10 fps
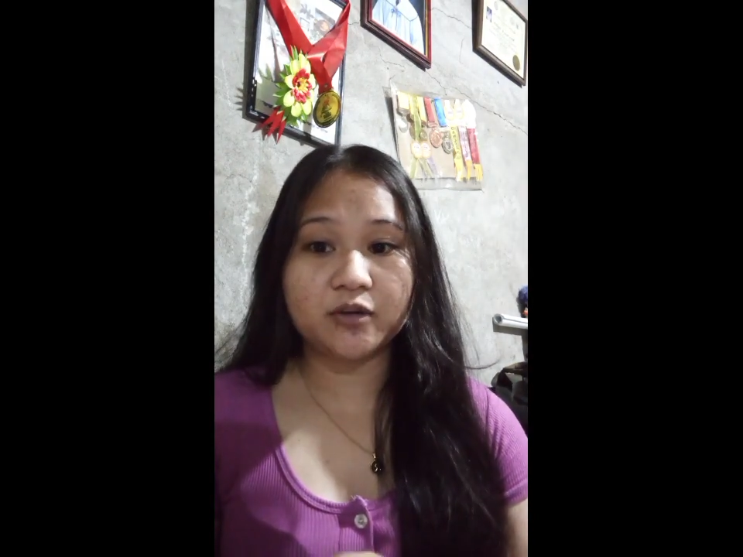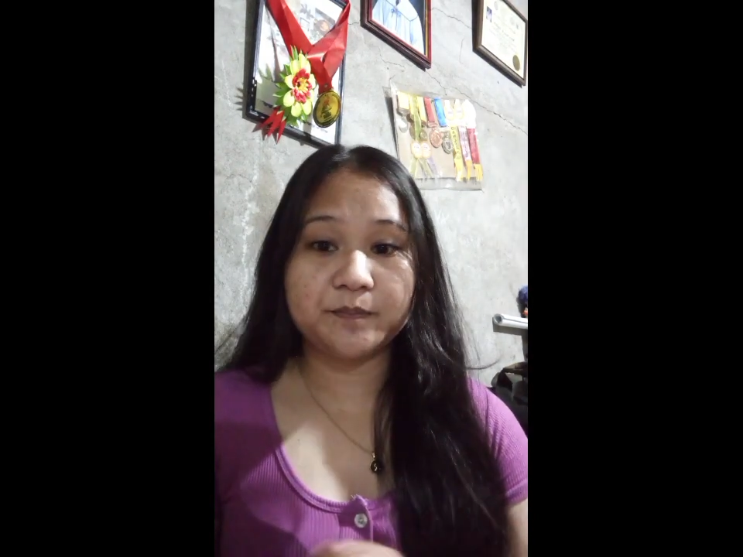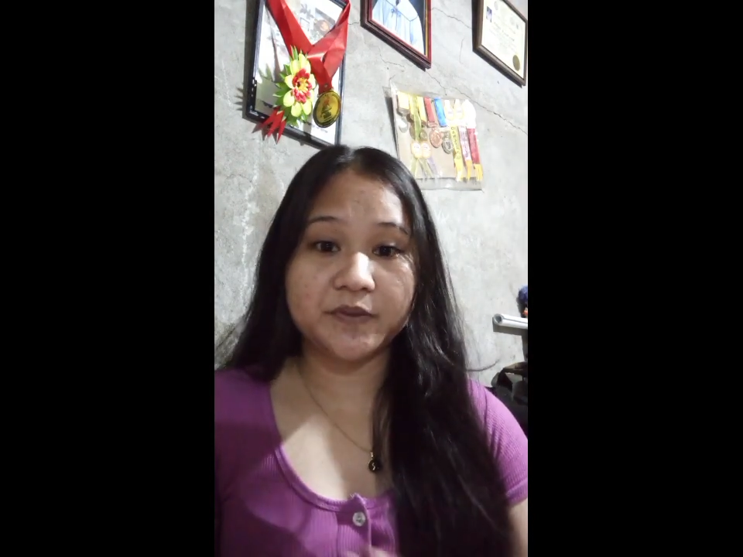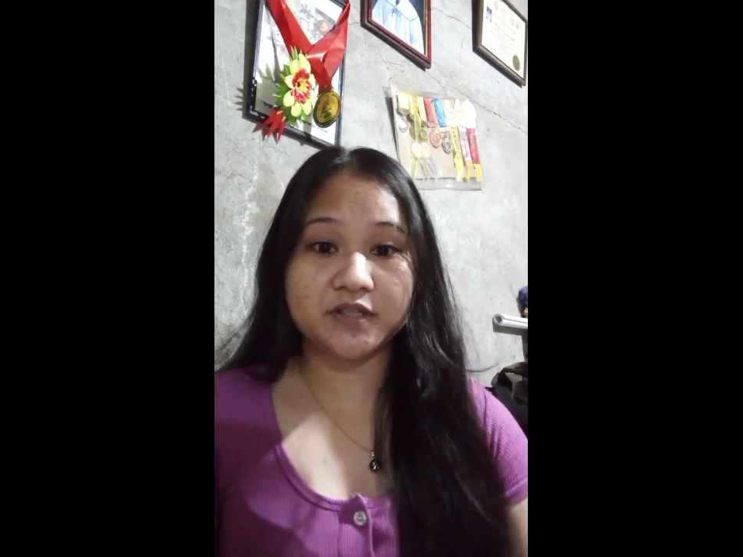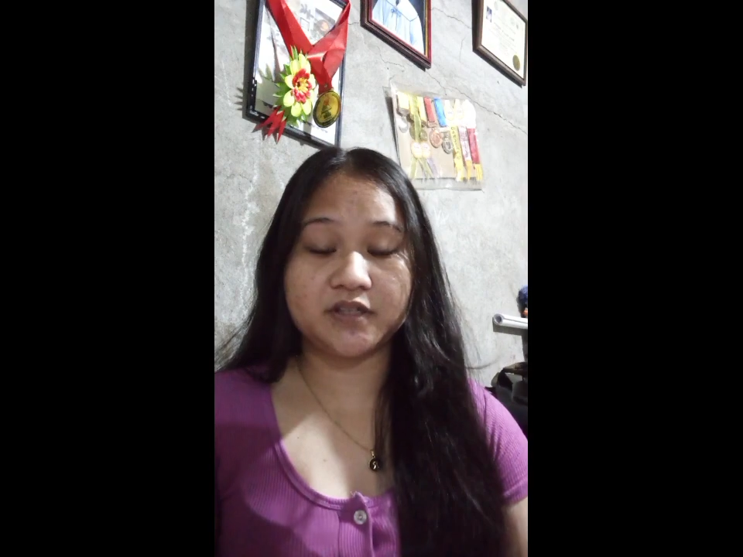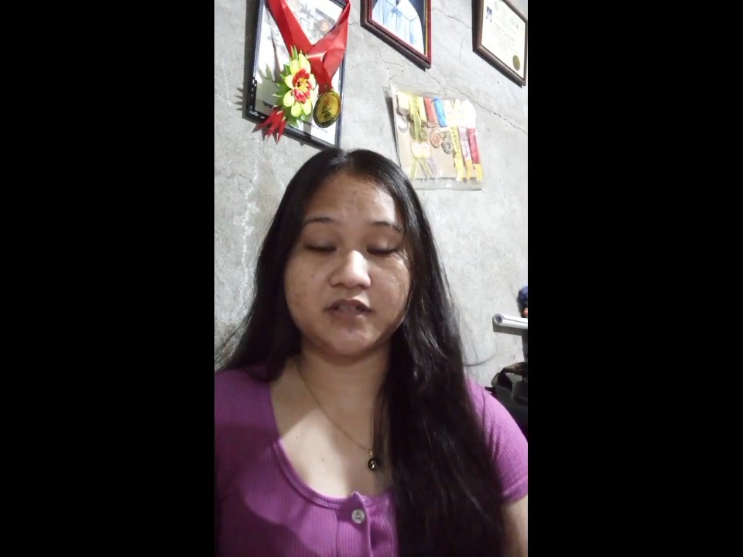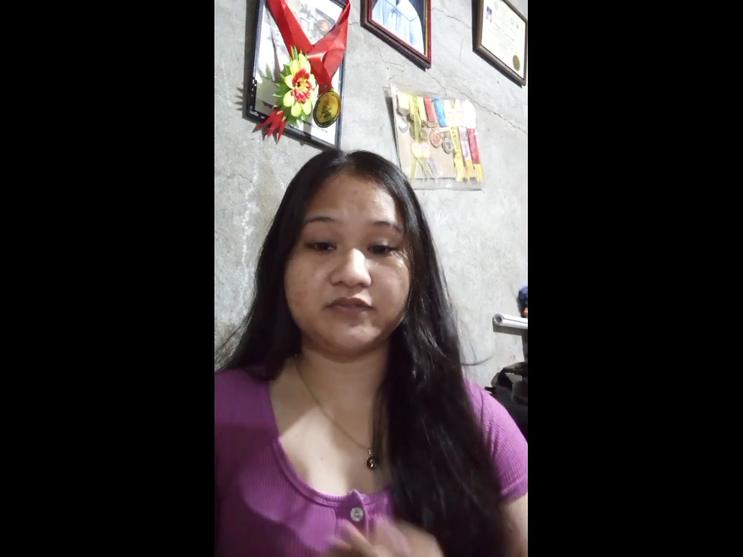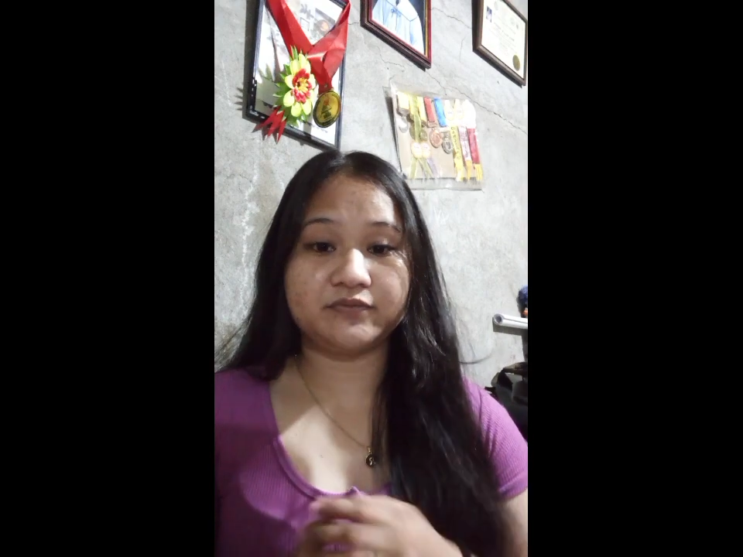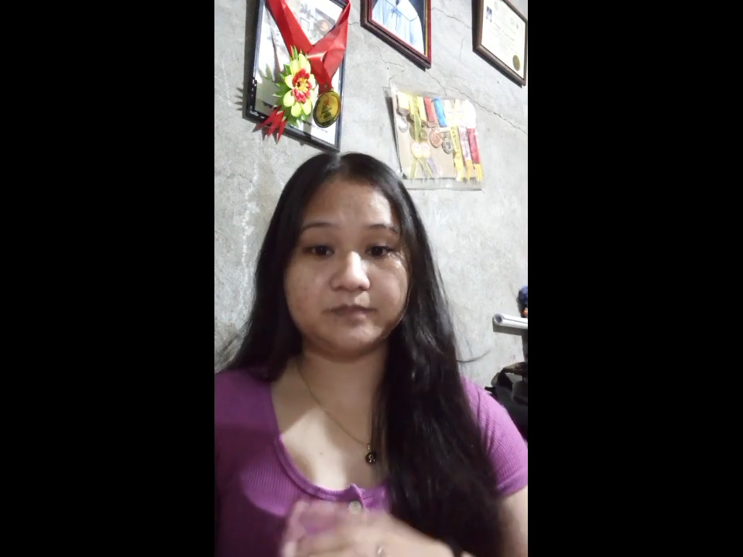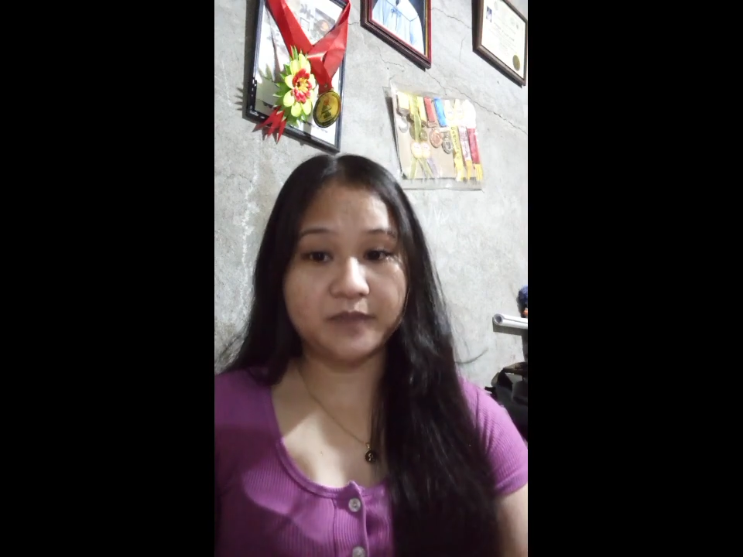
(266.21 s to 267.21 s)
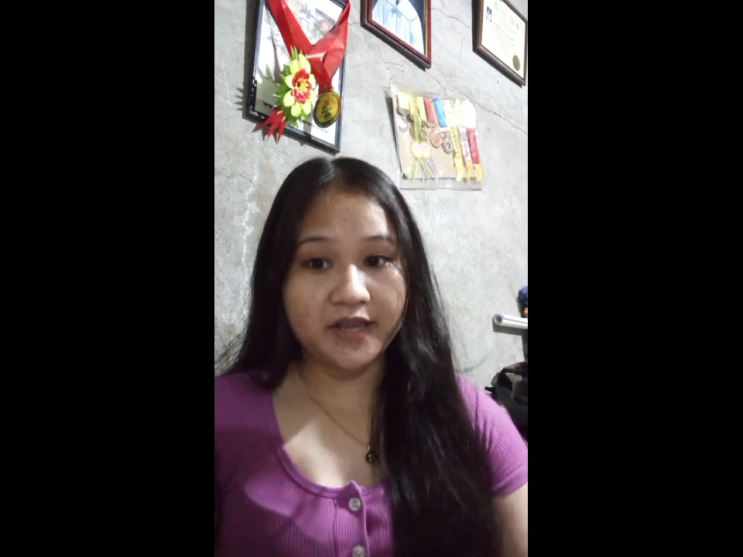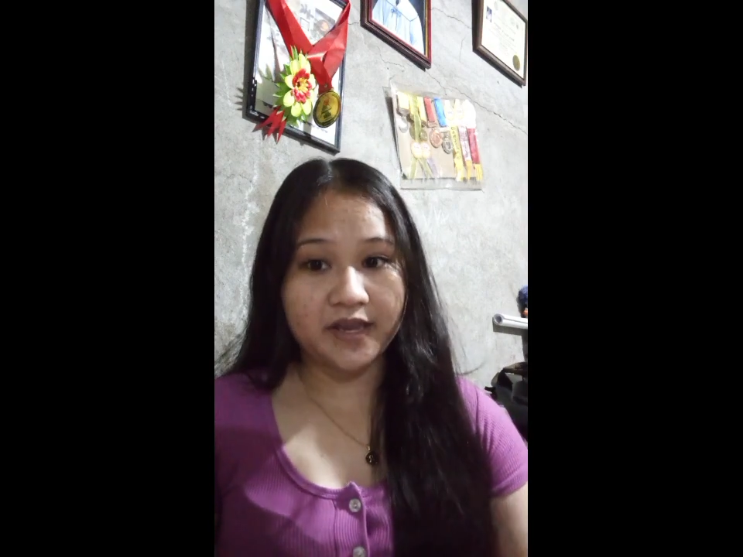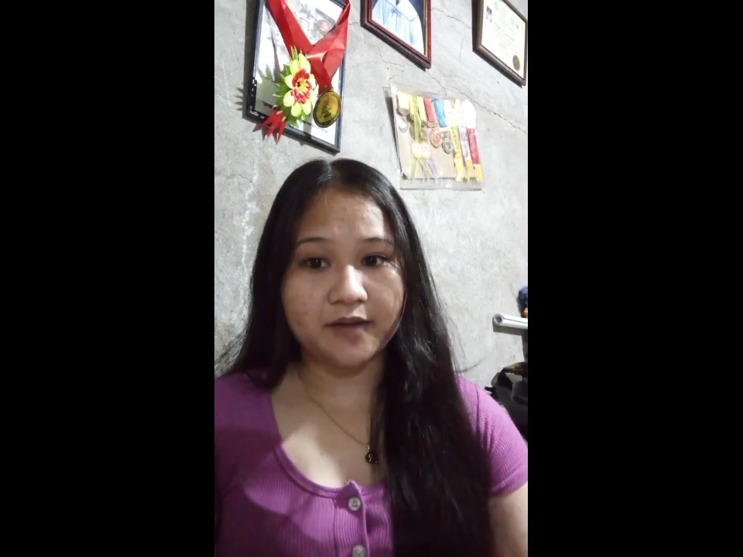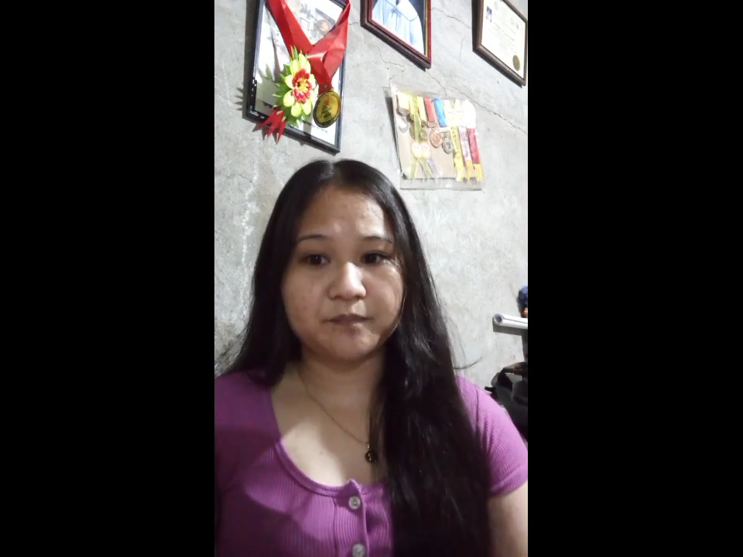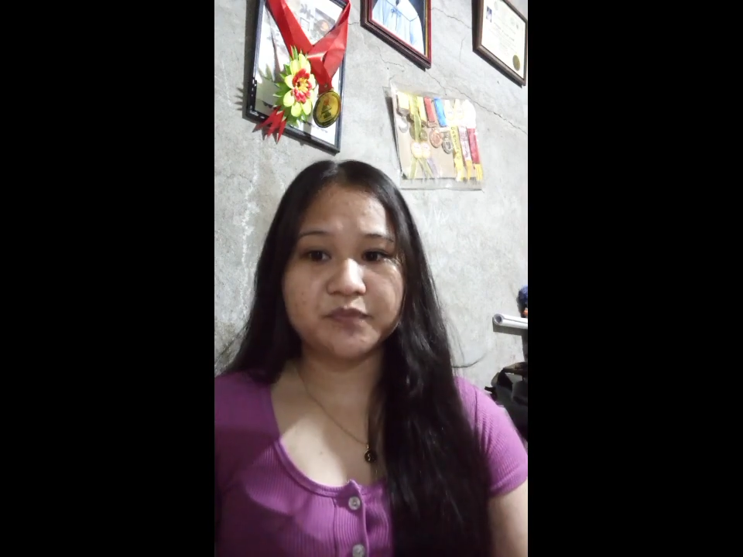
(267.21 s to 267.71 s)
competitive
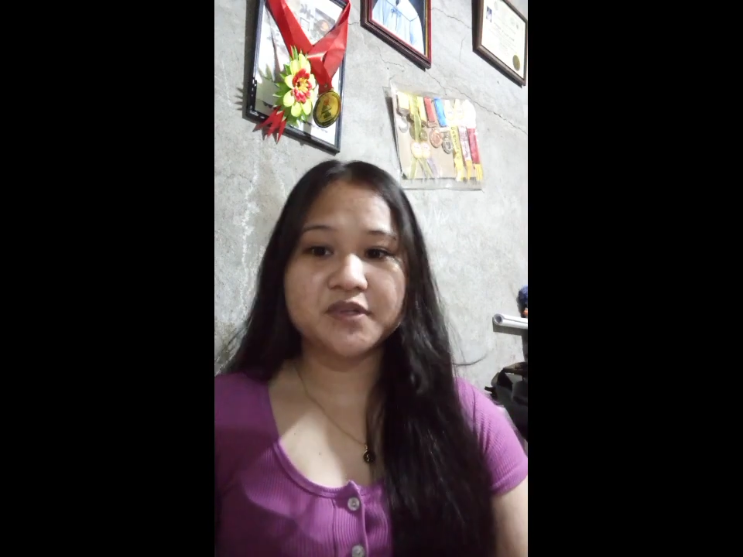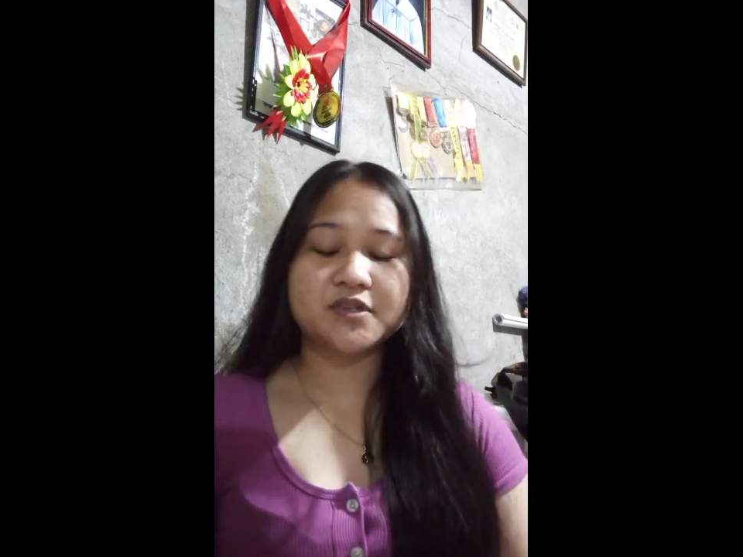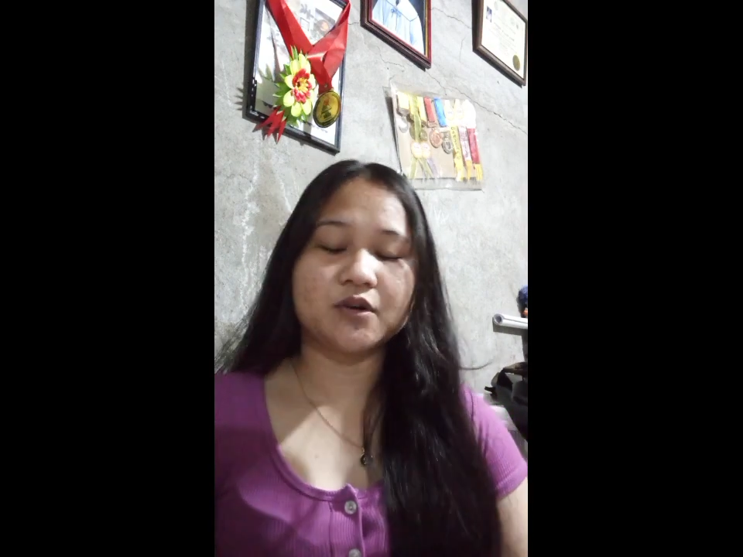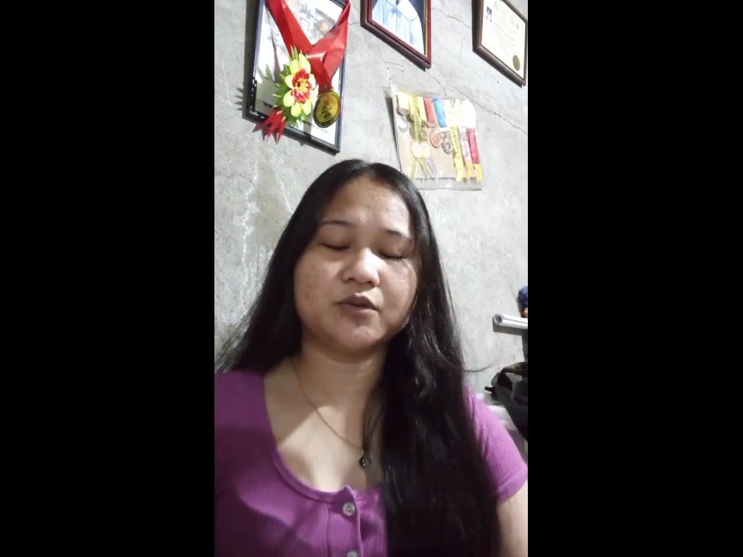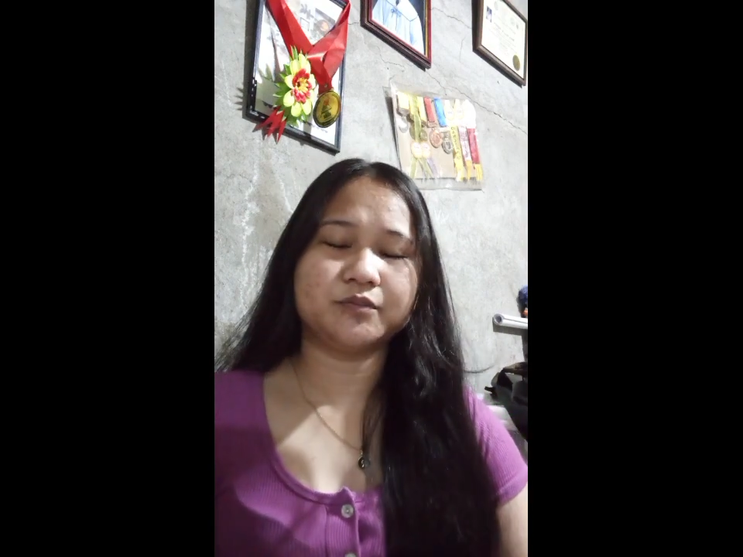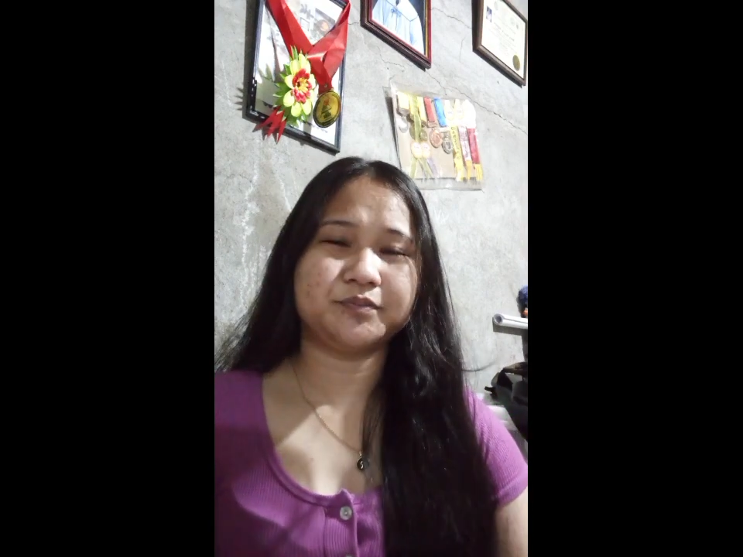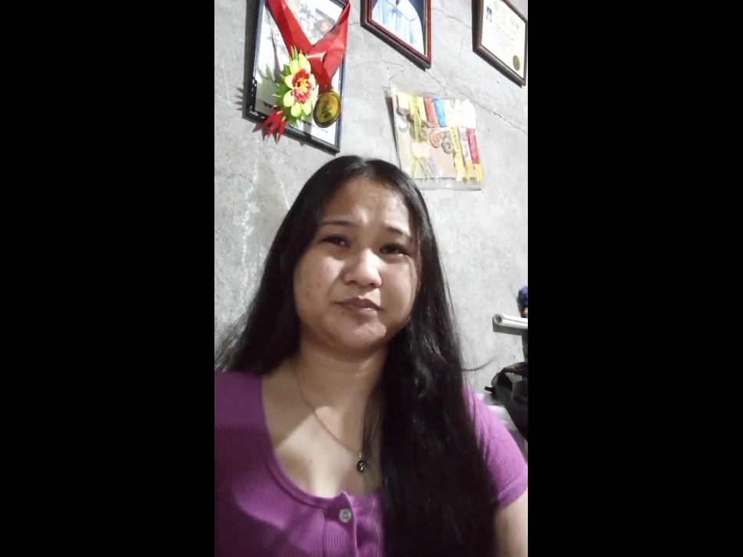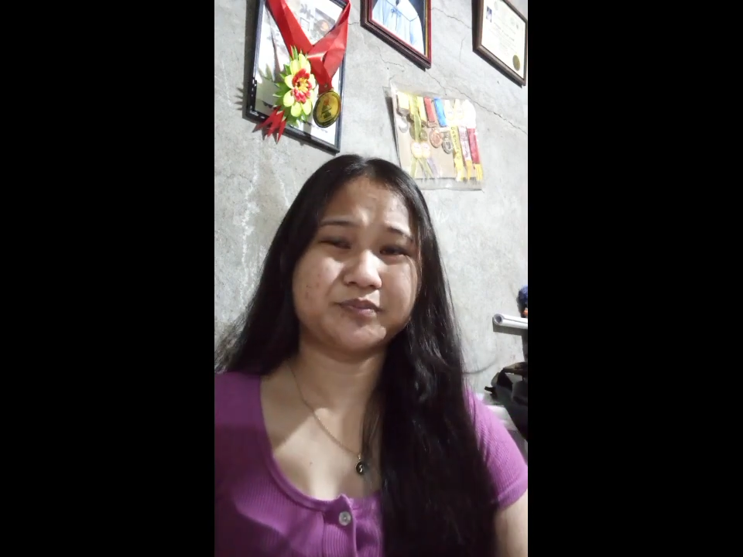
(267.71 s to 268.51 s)
play. So